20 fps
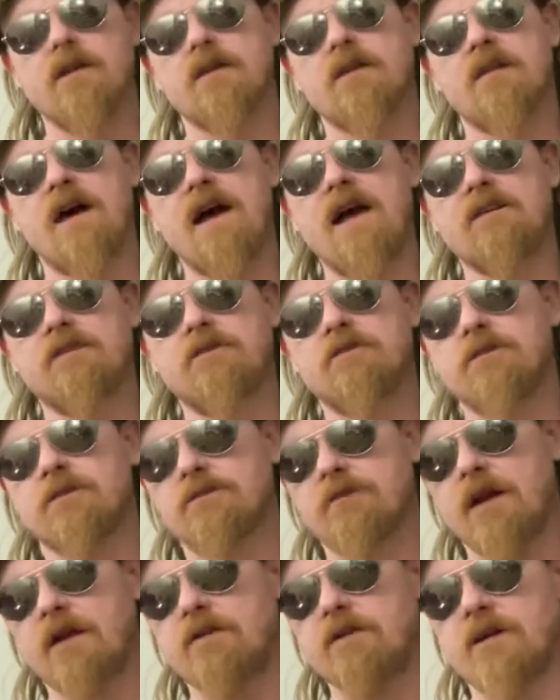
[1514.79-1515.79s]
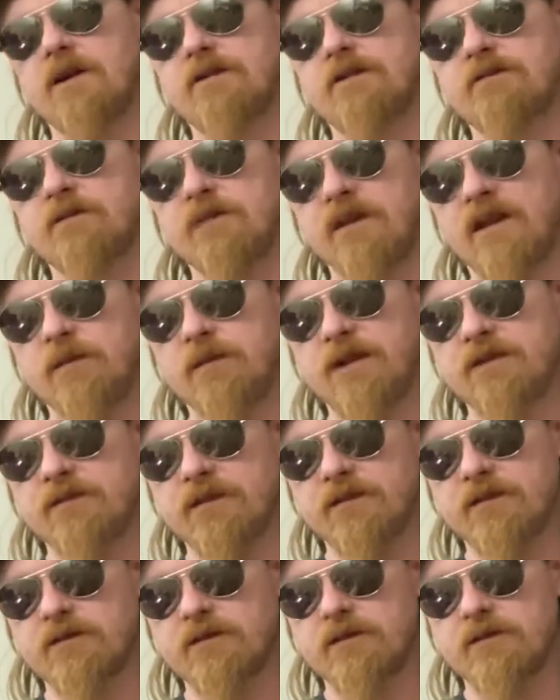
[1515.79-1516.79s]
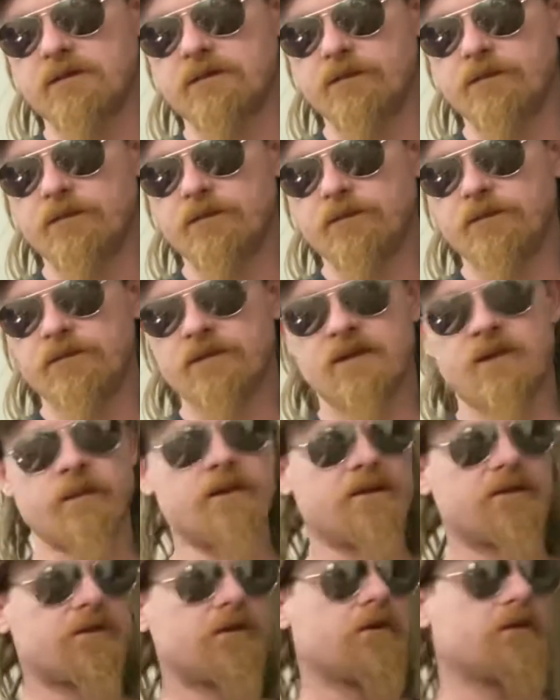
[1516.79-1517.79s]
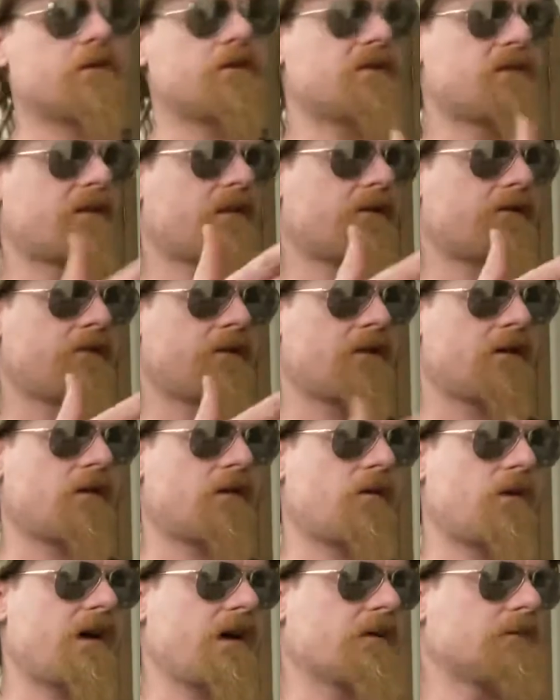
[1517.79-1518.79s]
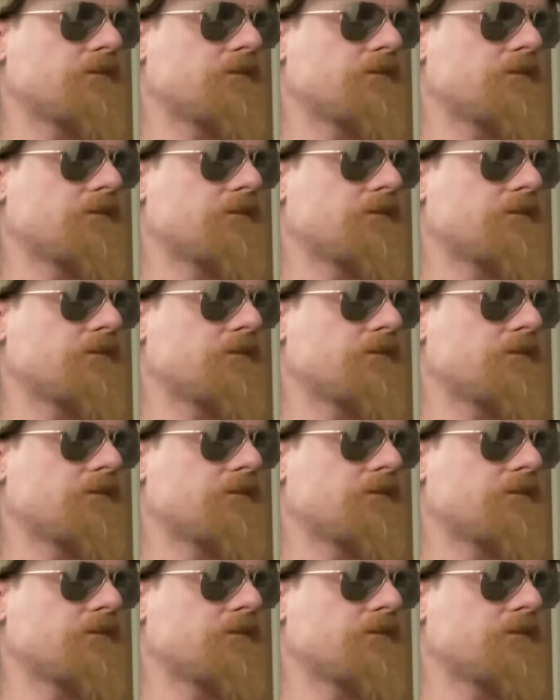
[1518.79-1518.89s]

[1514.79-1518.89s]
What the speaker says: The high school is right across from the elementary school. The middle school is a little further away.